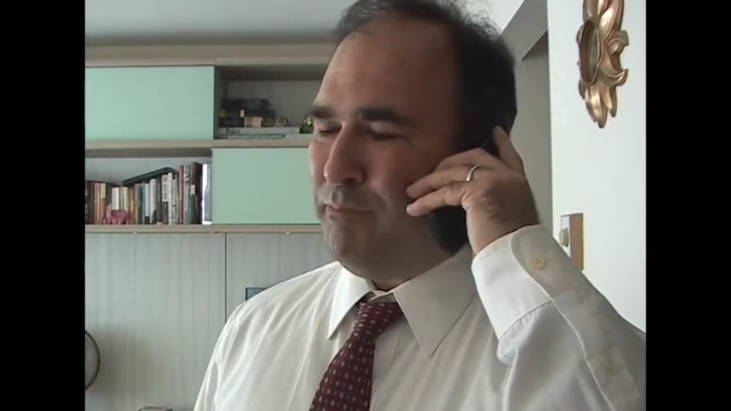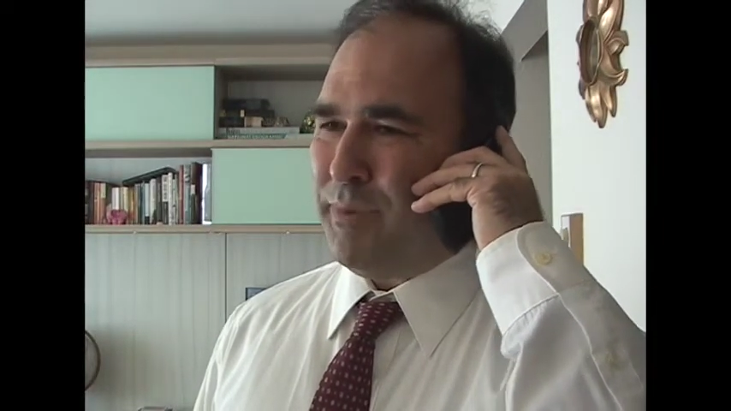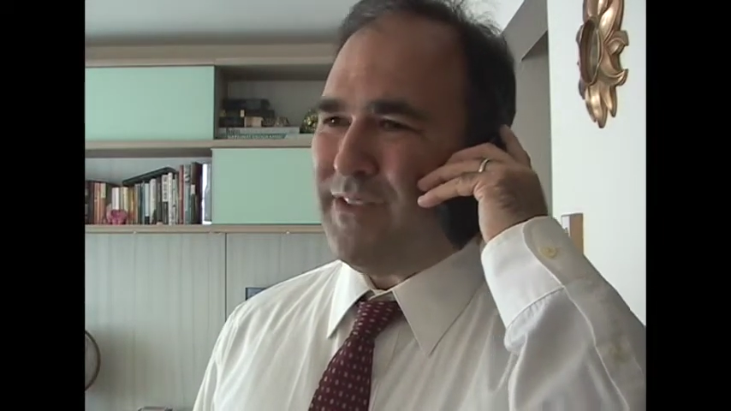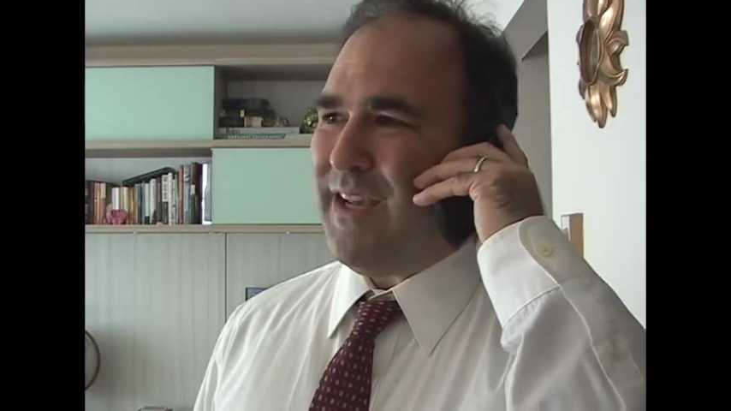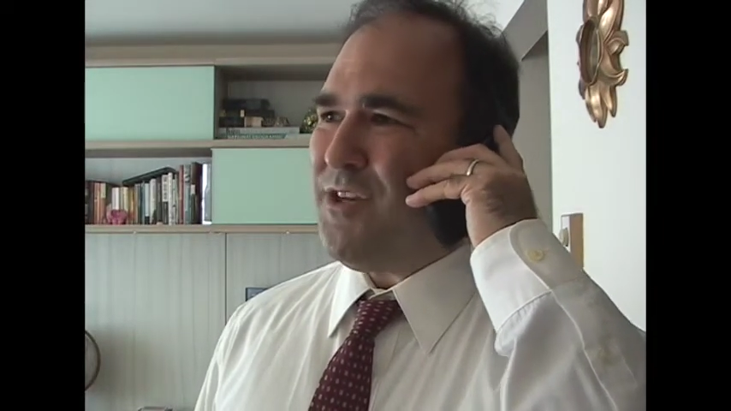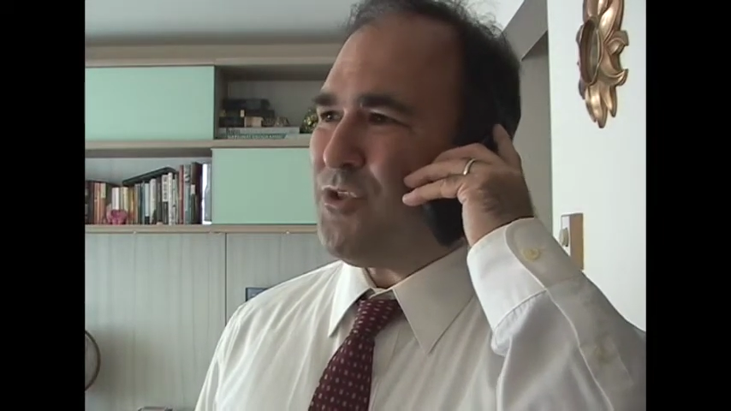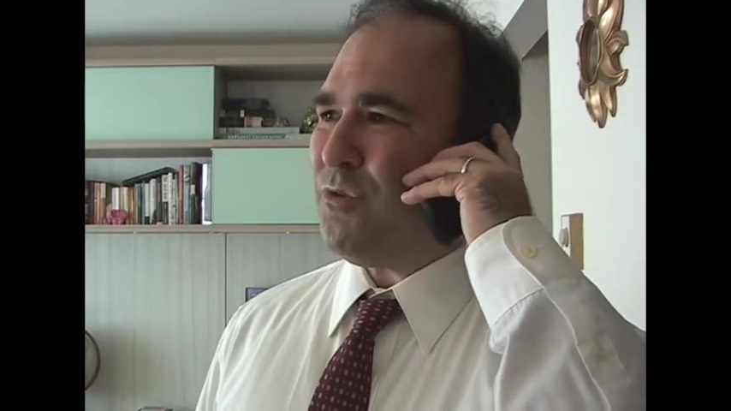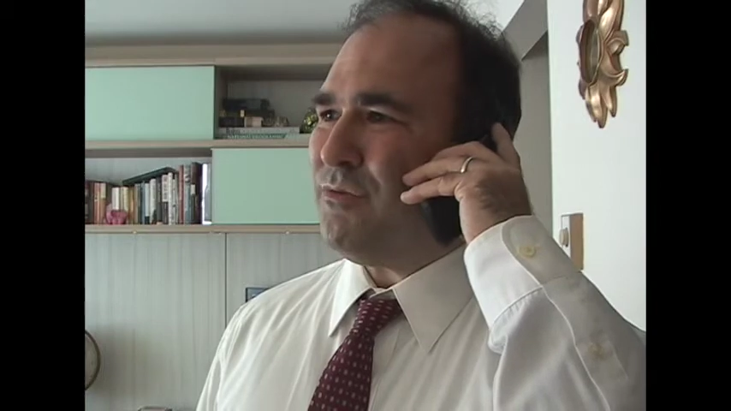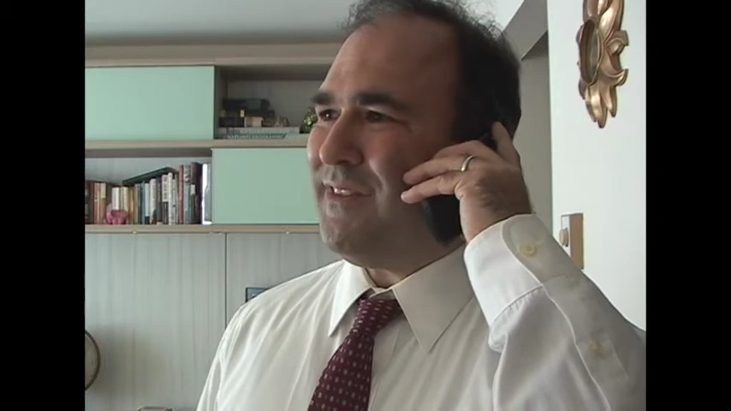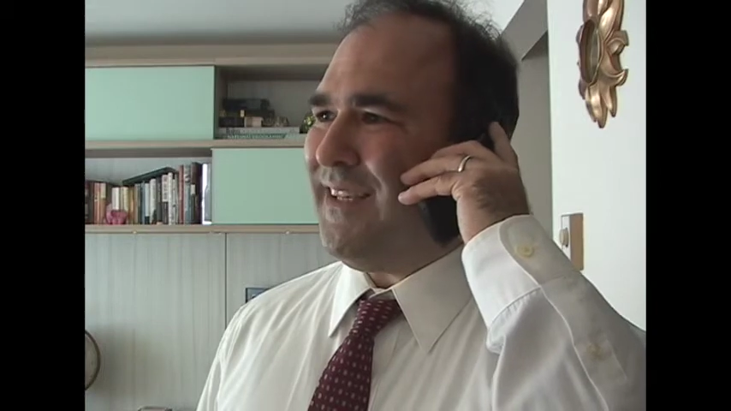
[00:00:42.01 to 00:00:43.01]

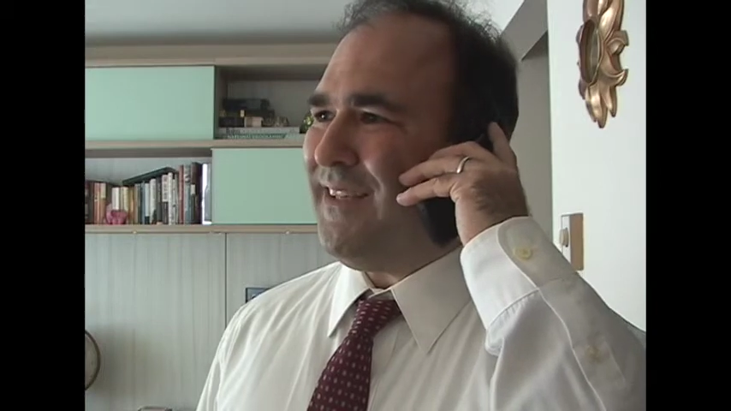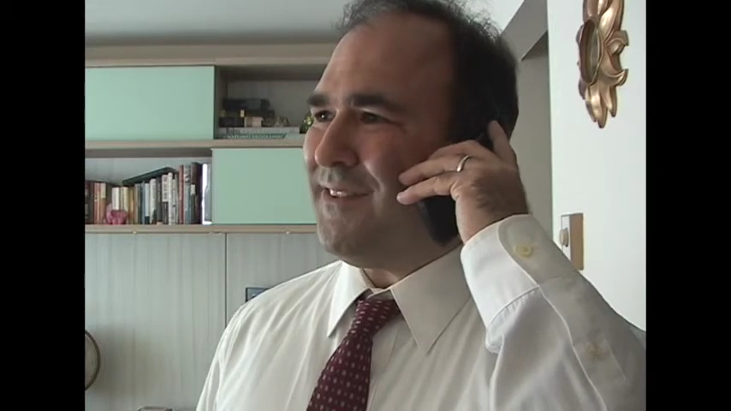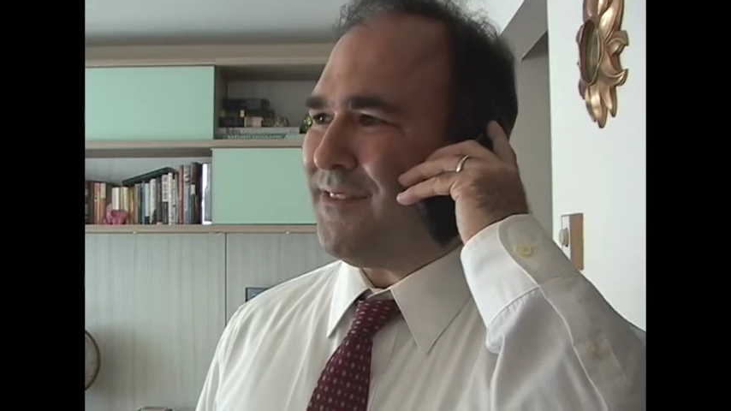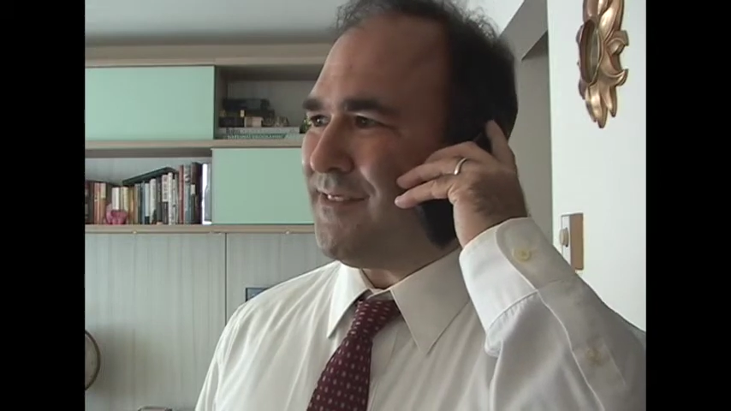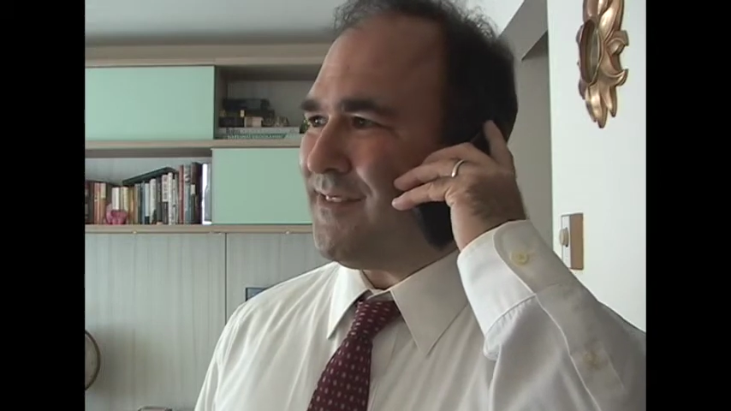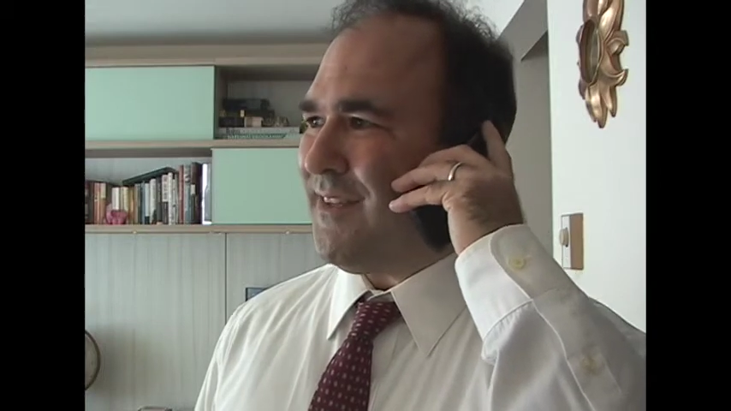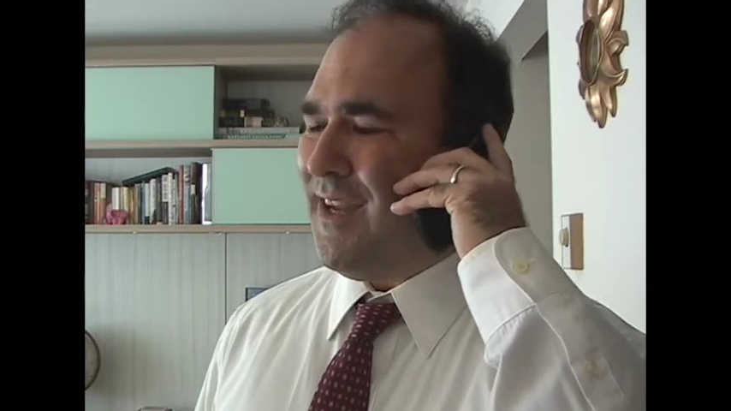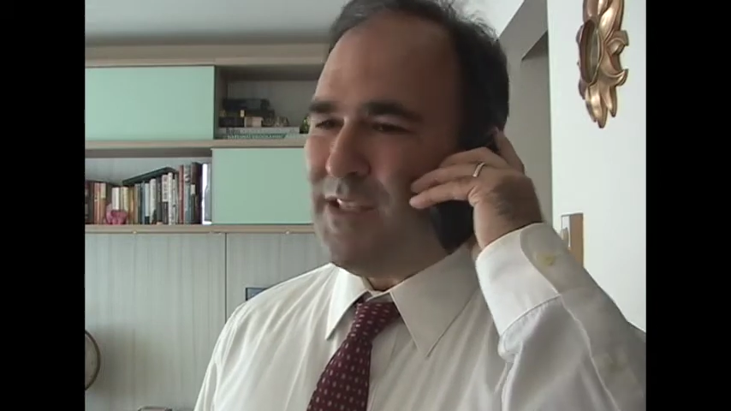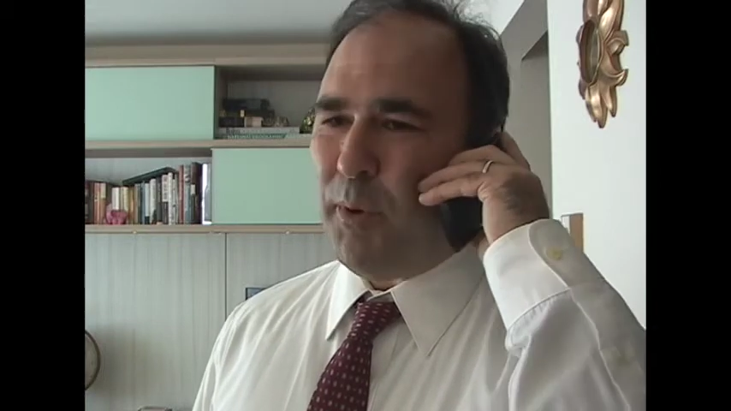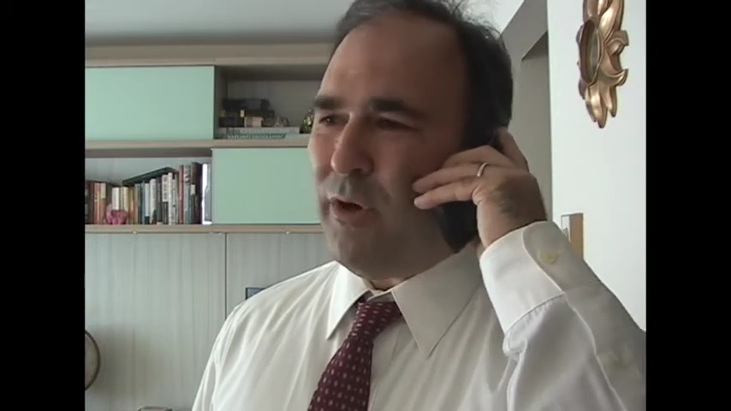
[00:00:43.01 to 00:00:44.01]
Potential deals.
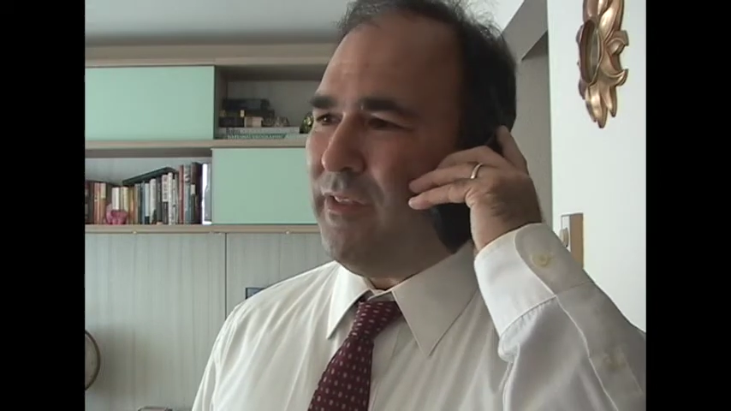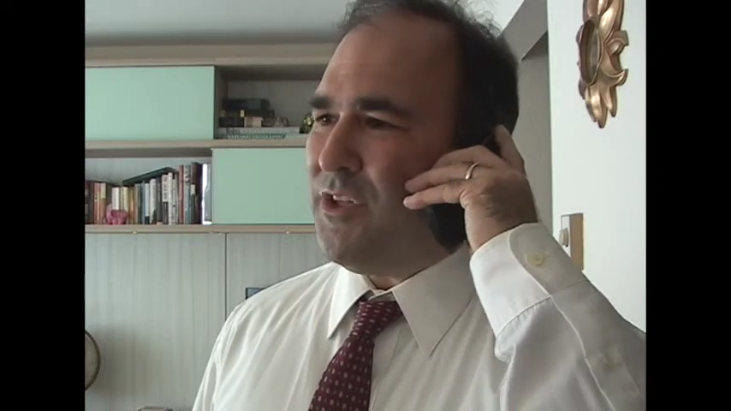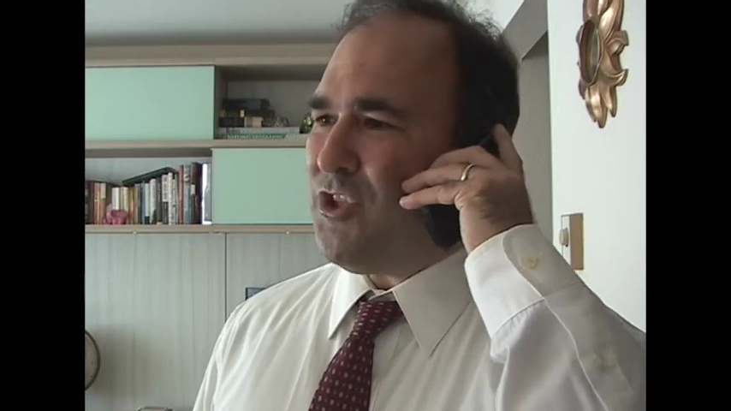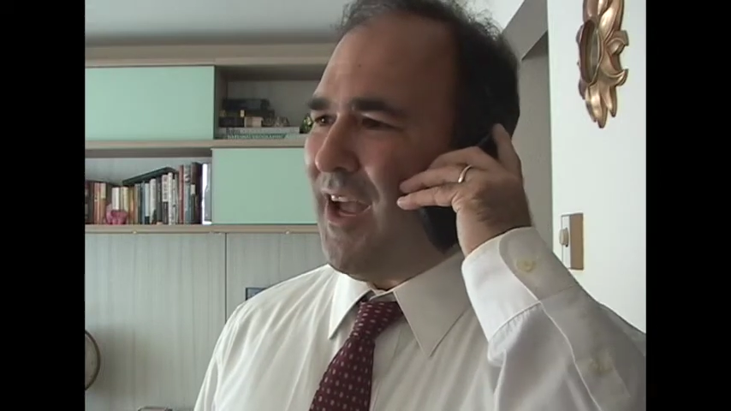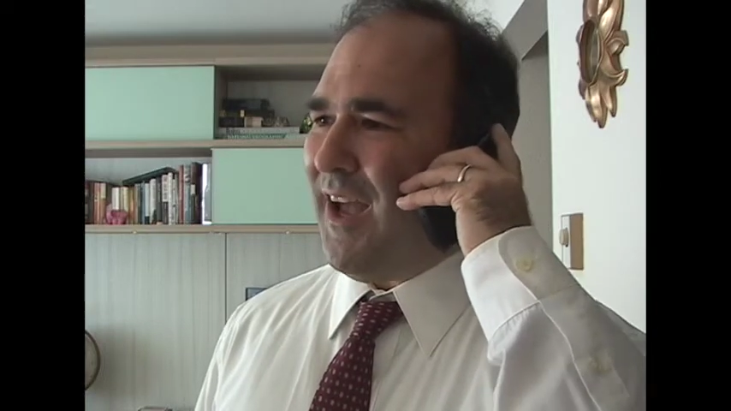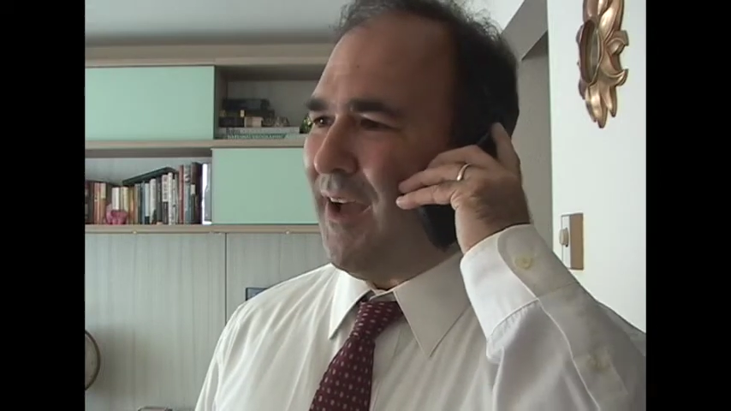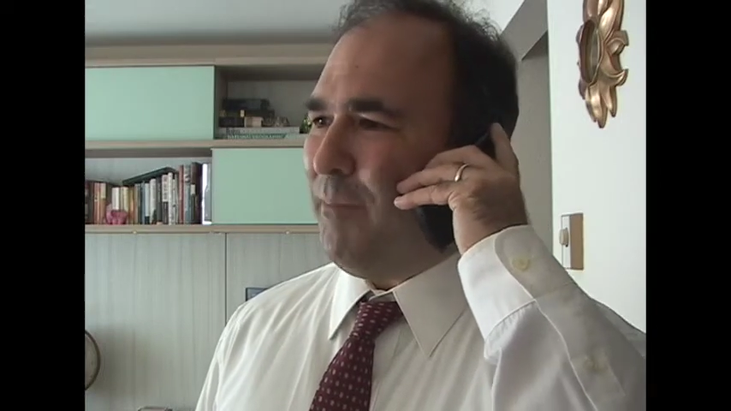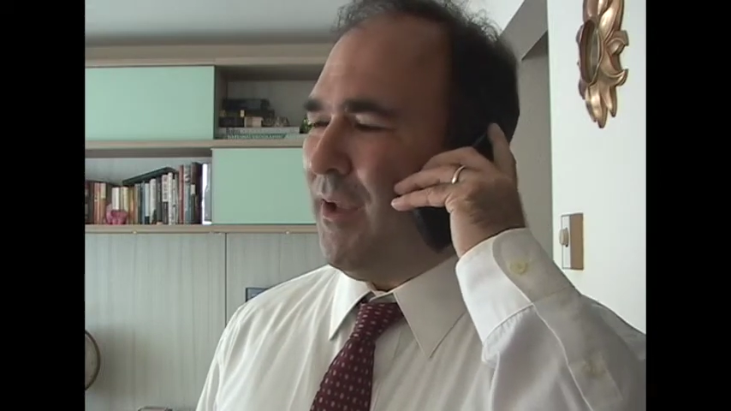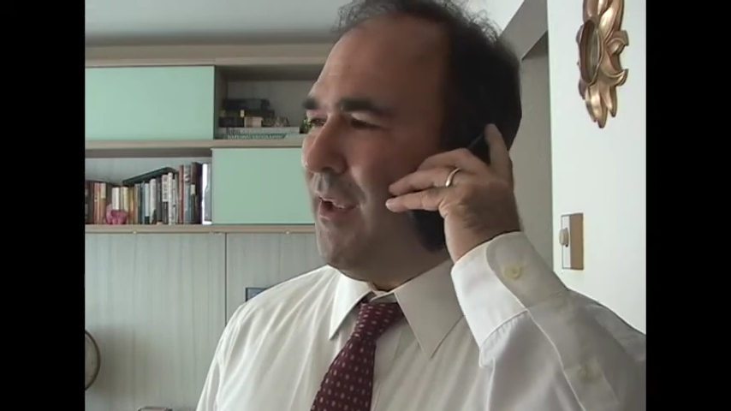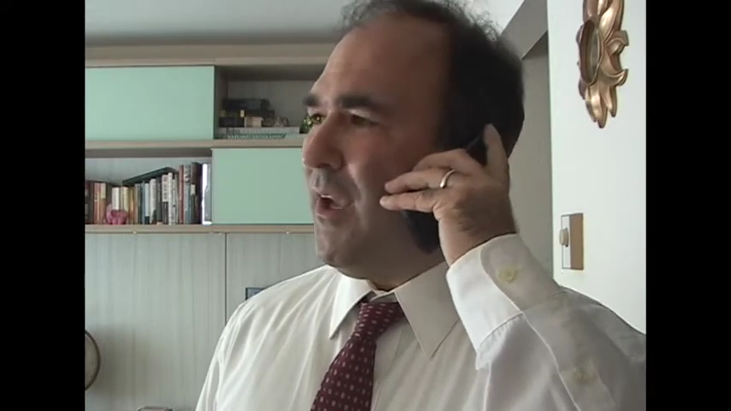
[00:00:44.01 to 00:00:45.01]
It's part of the job.